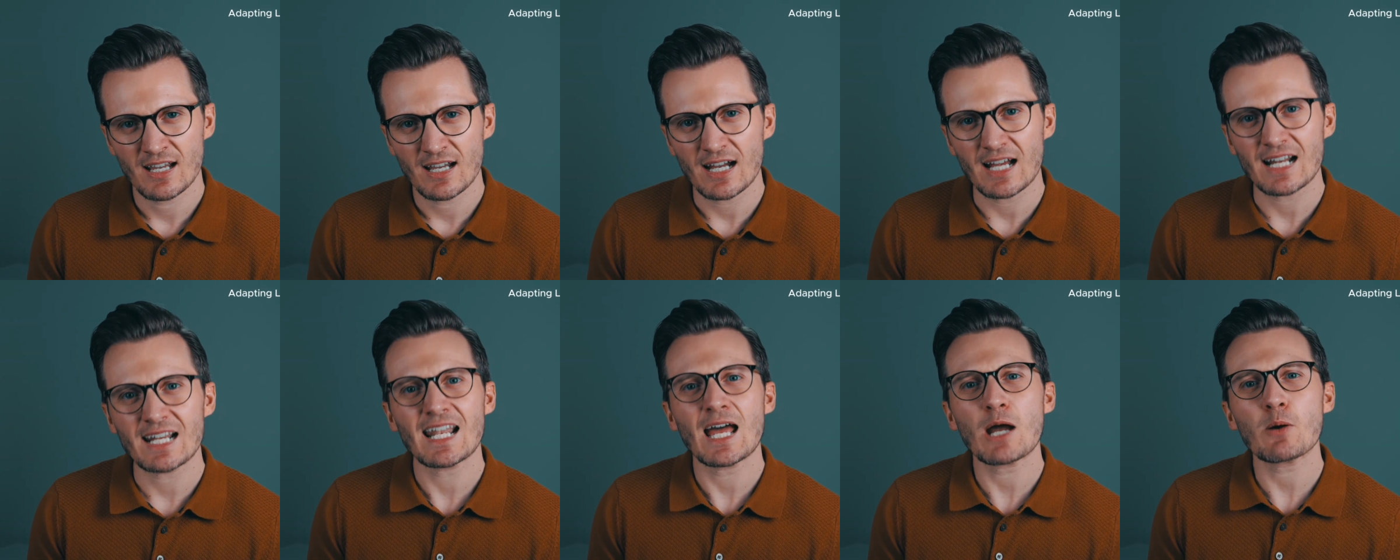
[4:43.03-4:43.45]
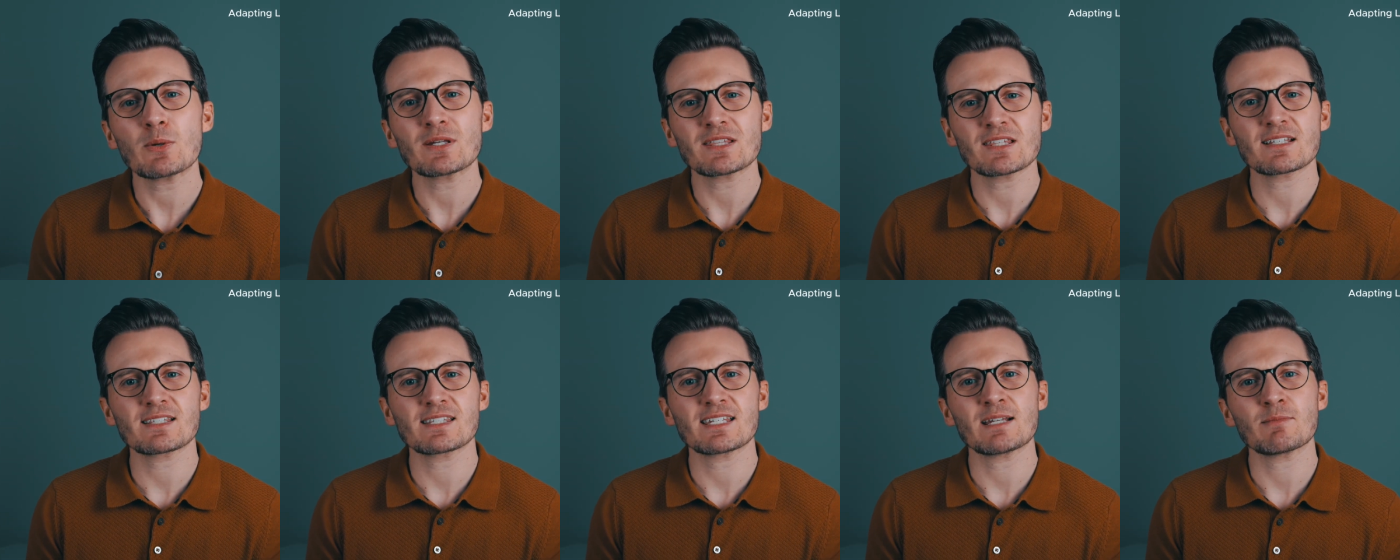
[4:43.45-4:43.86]

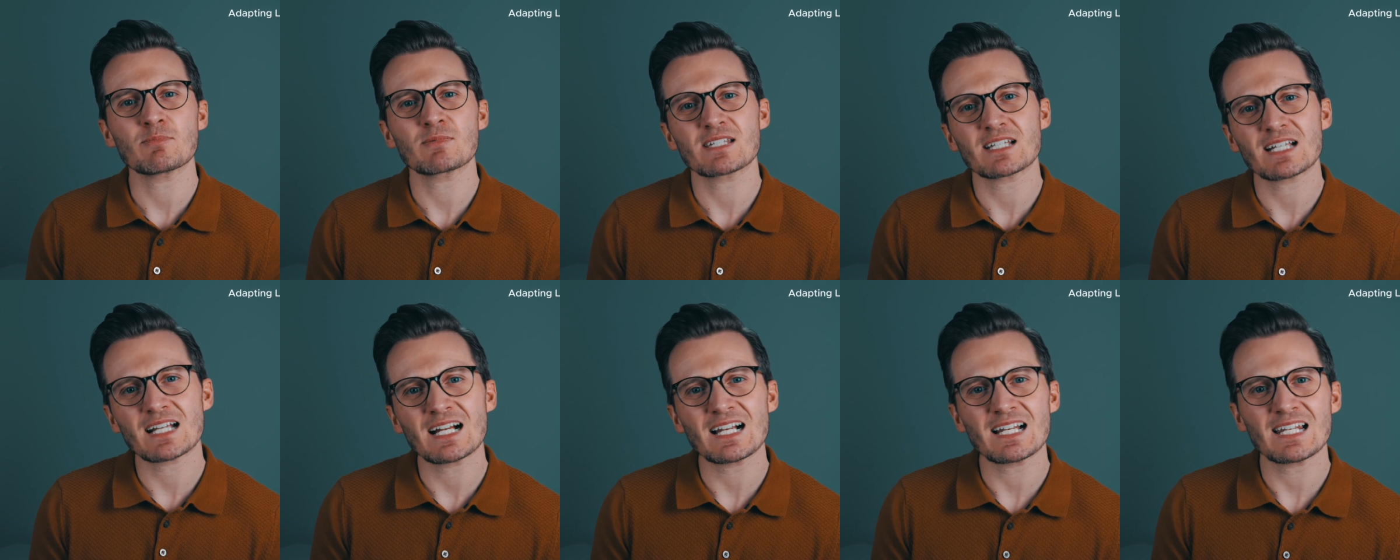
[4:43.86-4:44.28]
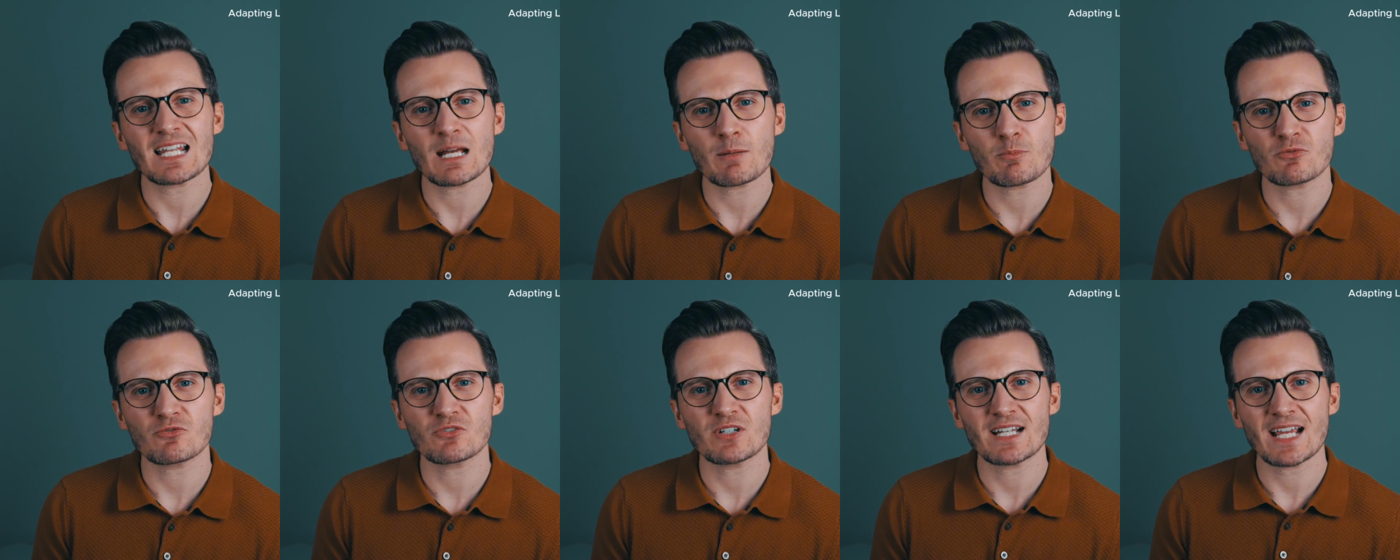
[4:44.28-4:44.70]
allowing the team to
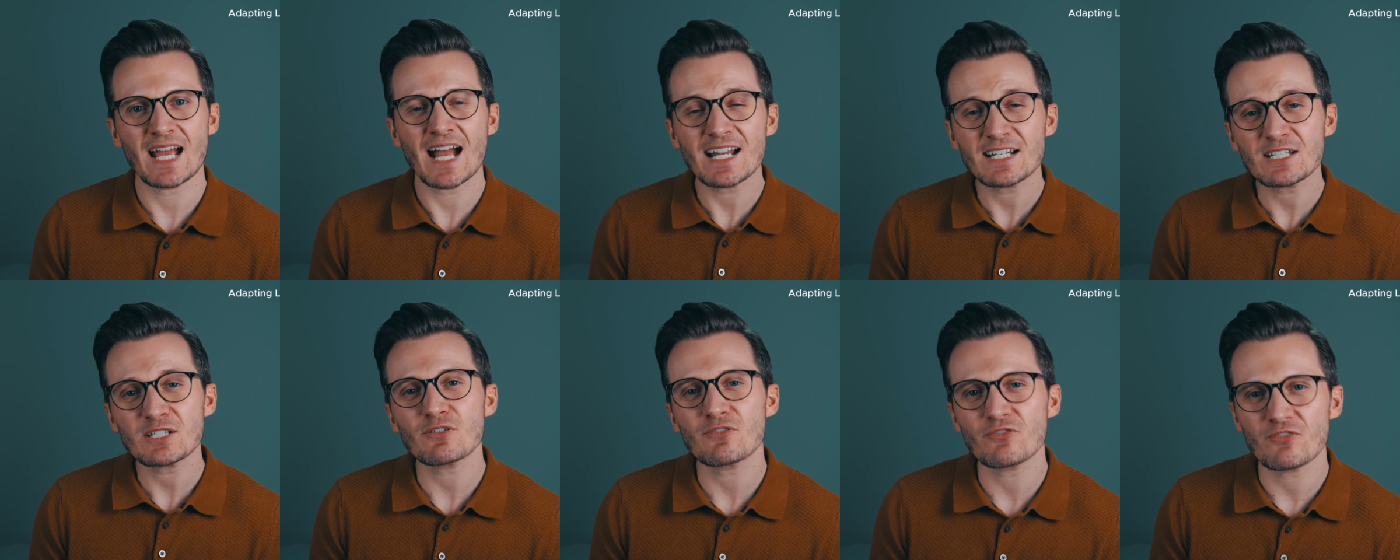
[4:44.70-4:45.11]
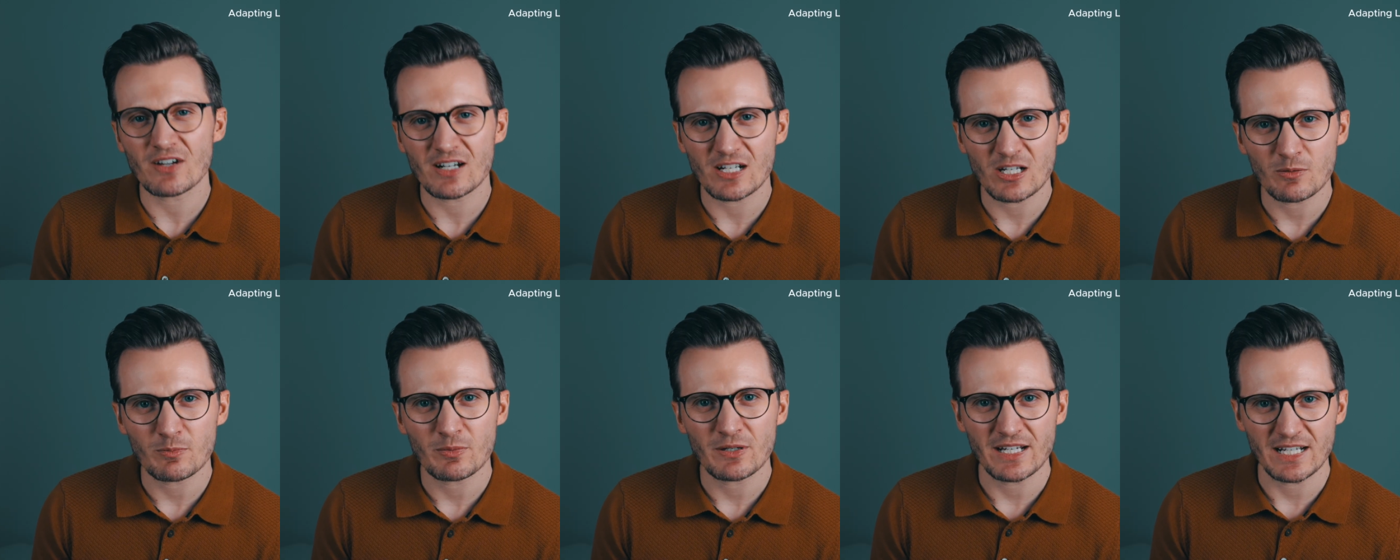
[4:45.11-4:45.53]
collaborate and
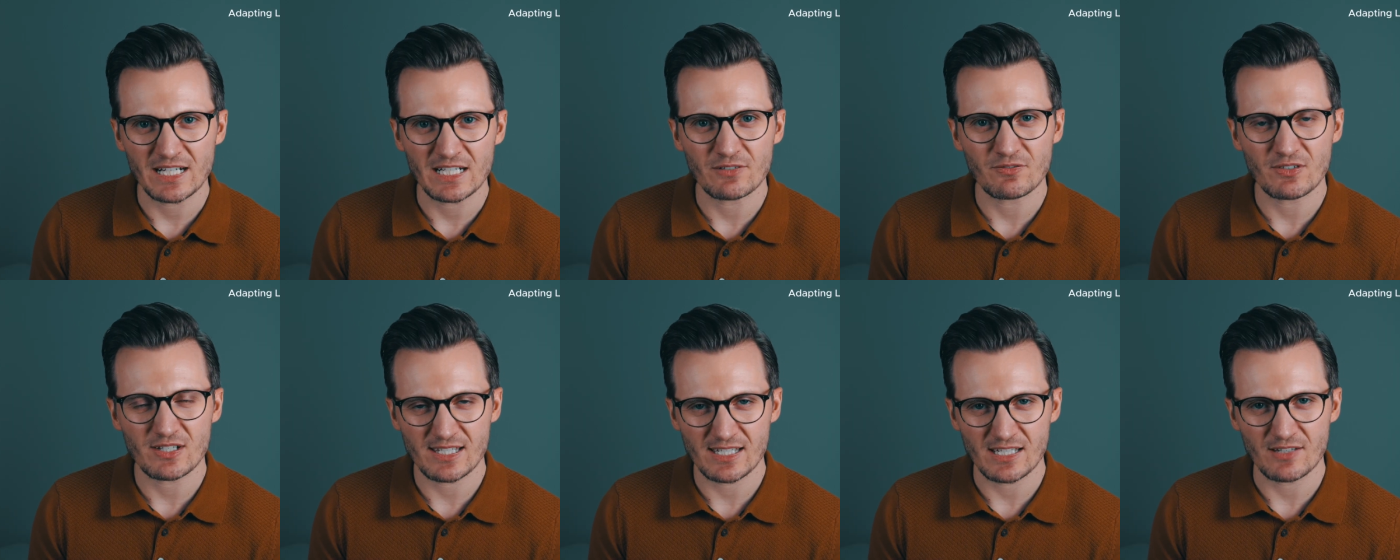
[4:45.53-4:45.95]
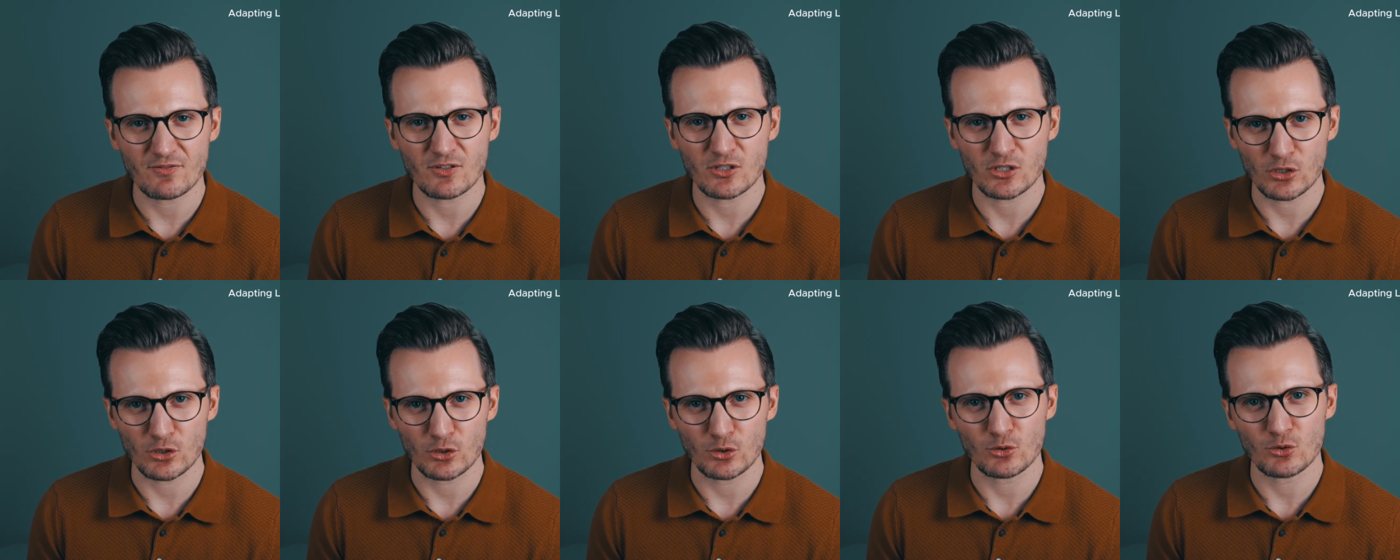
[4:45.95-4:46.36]
develop innovative
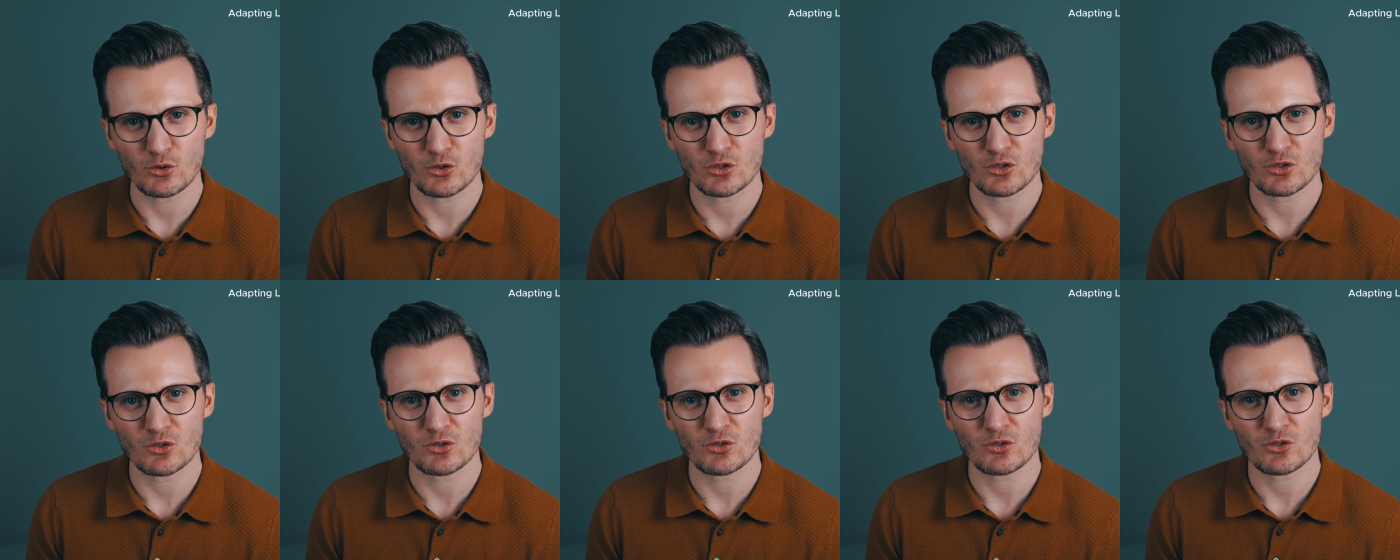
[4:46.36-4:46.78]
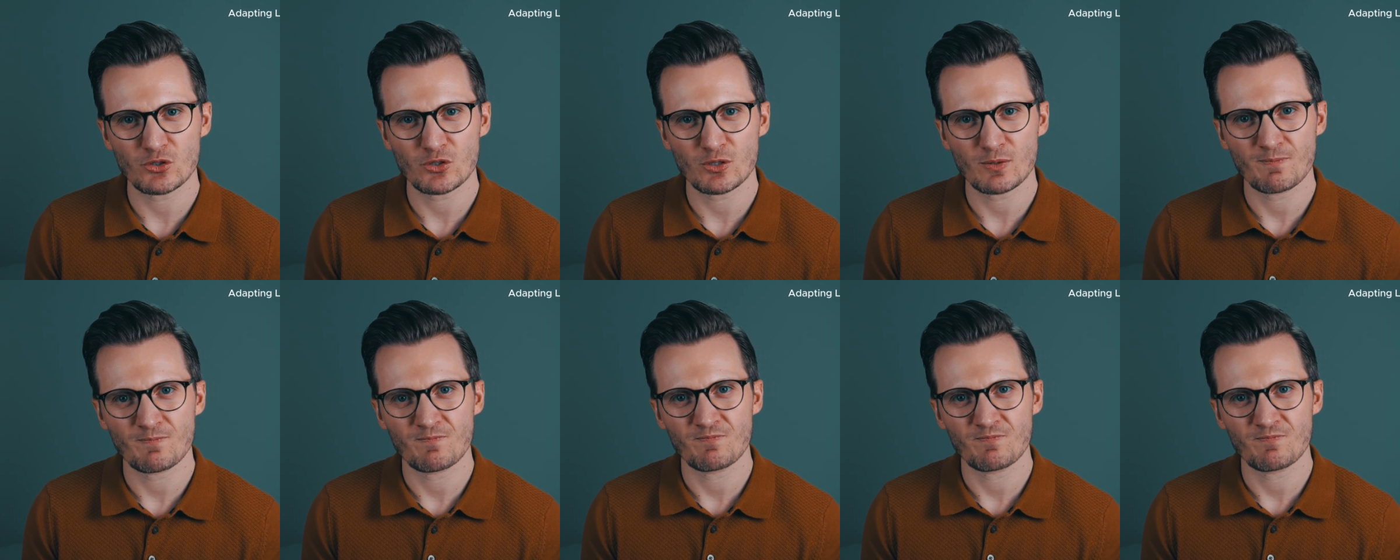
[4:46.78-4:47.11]
solutions.